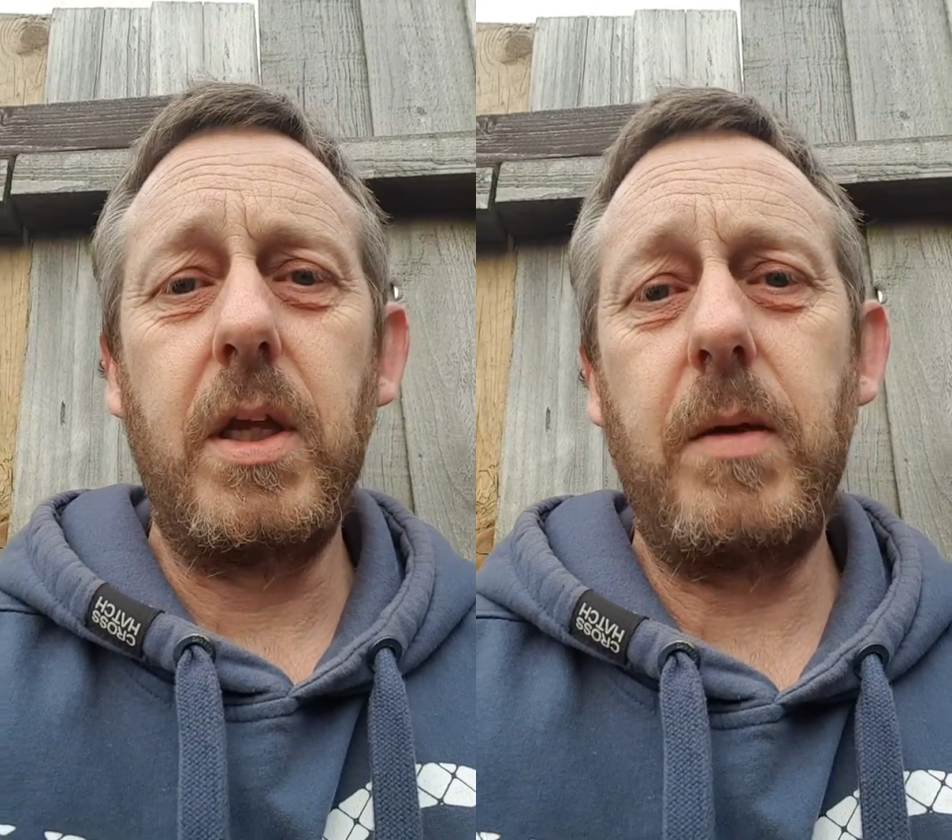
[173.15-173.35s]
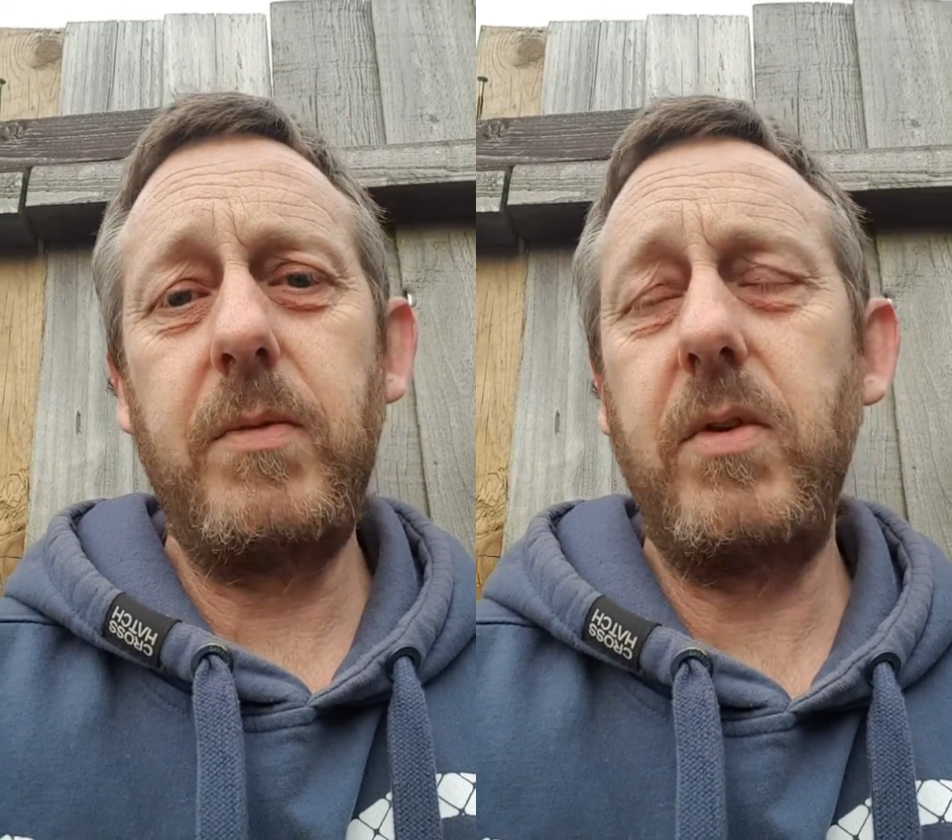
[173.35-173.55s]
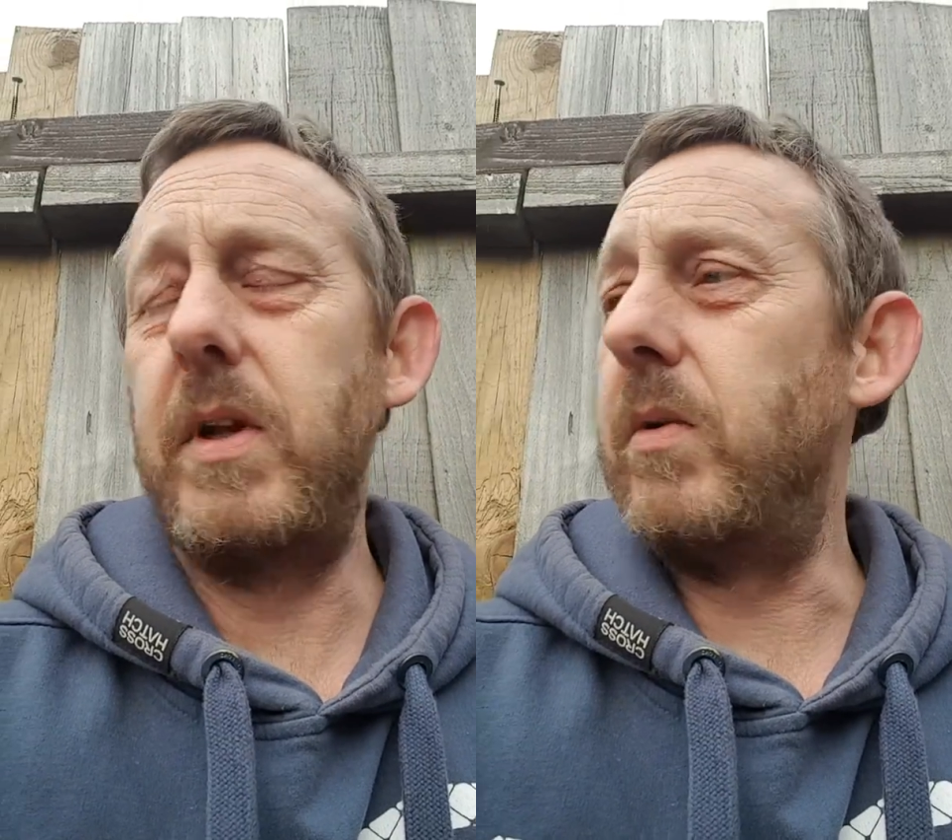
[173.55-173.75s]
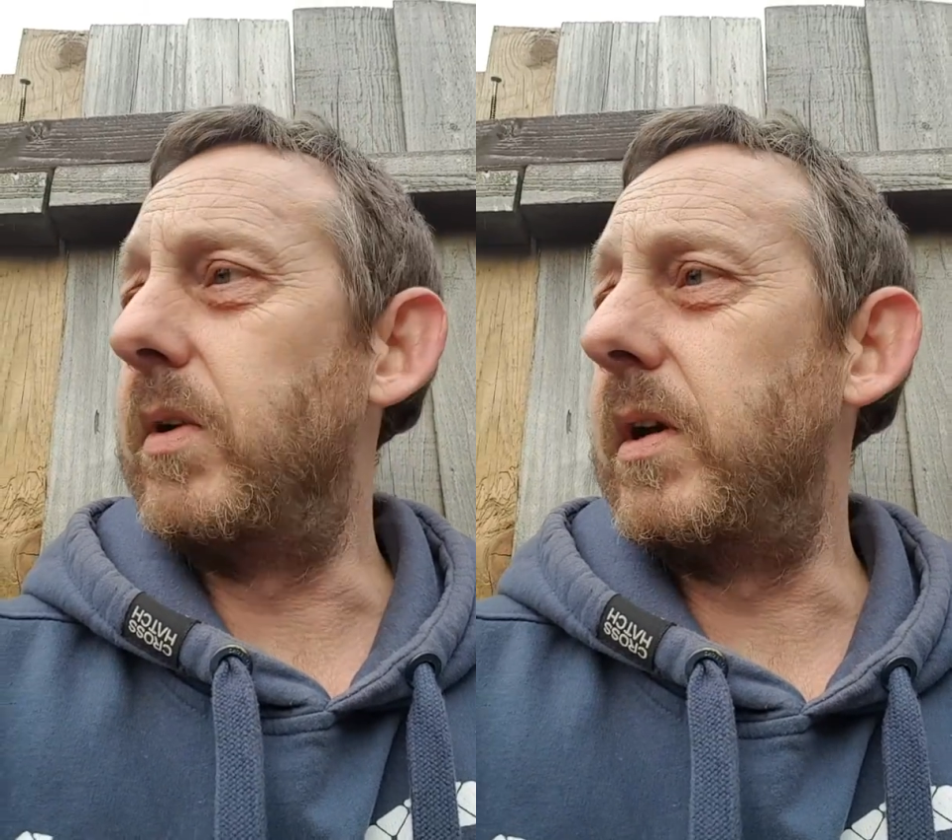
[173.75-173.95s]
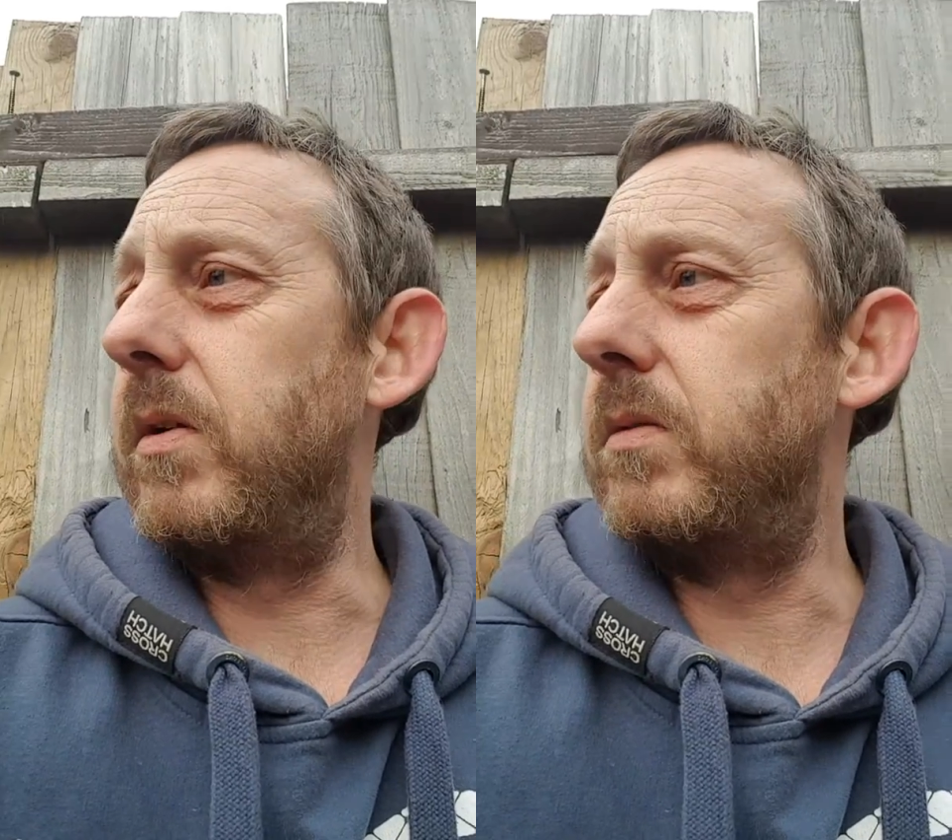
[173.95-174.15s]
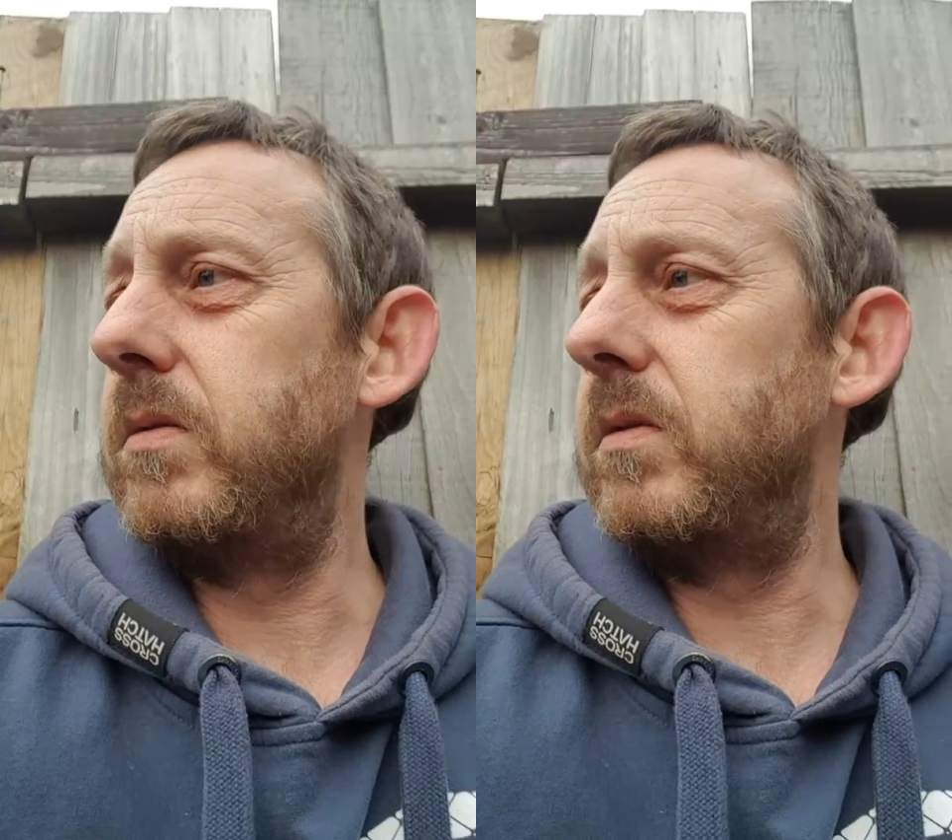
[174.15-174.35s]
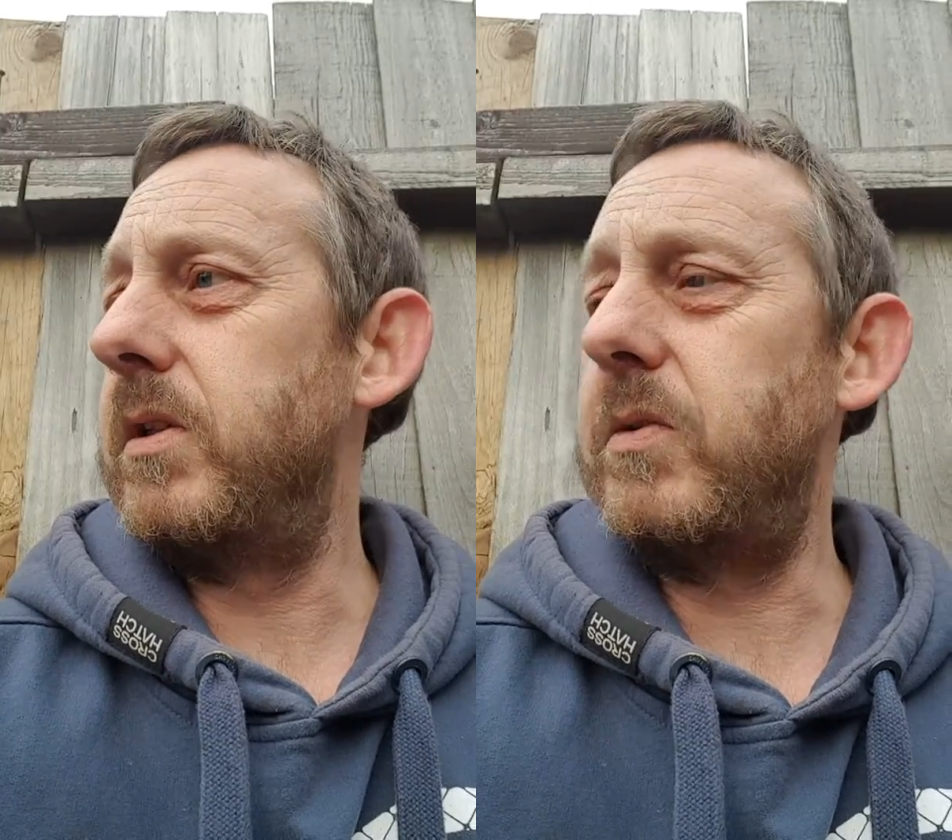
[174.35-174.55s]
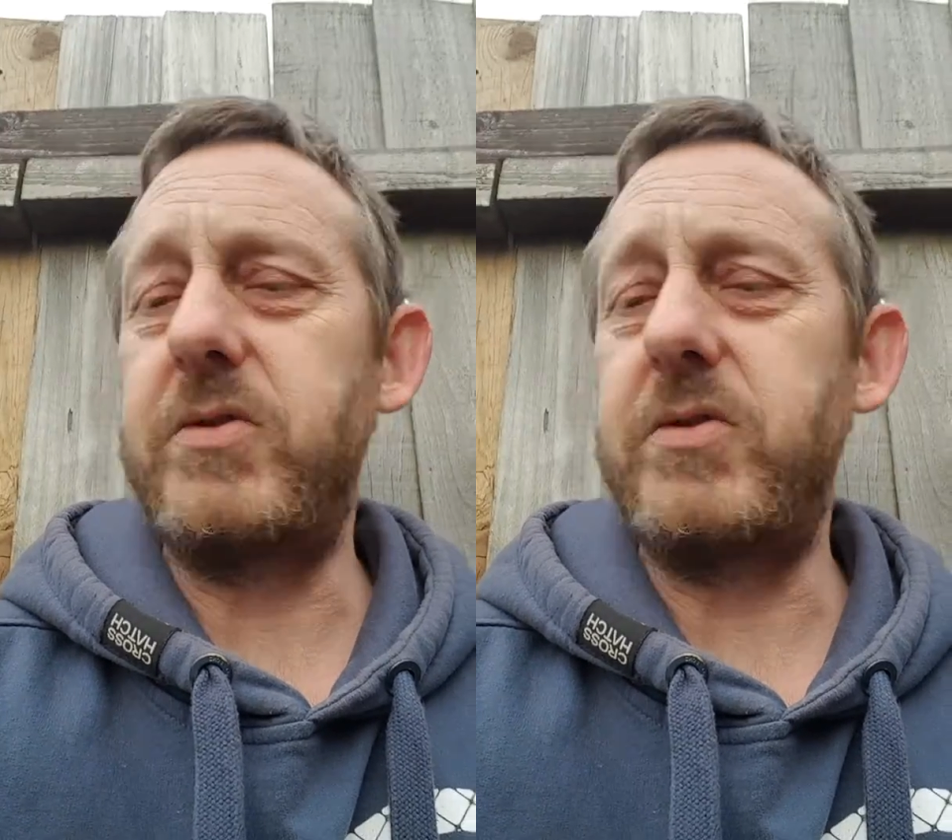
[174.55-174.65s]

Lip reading: And my other little girl, she'll